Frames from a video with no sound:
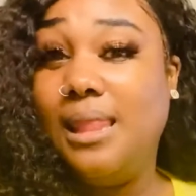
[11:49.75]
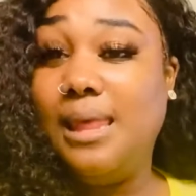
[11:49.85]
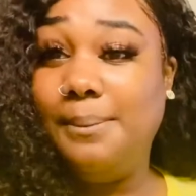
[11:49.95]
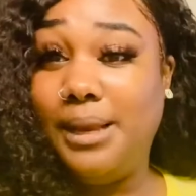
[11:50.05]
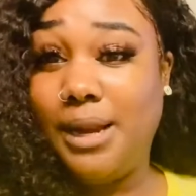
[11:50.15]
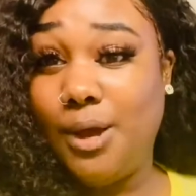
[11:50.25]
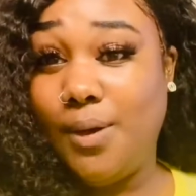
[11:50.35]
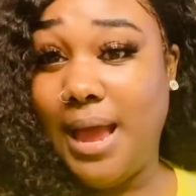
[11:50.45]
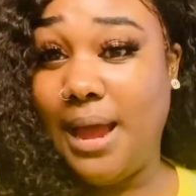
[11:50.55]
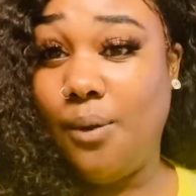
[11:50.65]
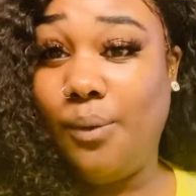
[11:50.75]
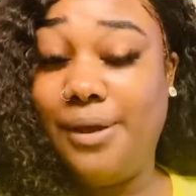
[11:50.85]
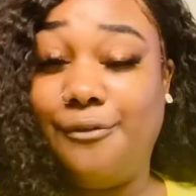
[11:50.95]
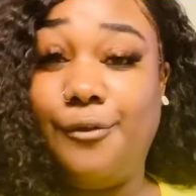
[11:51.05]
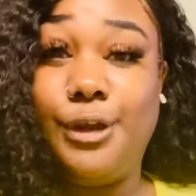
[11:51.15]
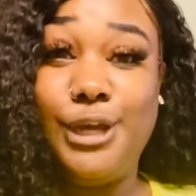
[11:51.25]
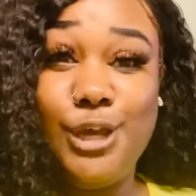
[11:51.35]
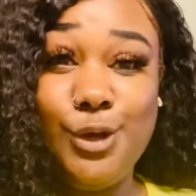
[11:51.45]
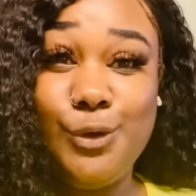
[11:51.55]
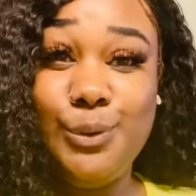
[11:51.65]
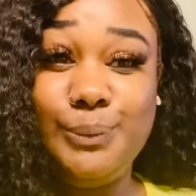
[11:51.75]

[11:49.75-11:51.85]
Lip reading: let me know how it went for you.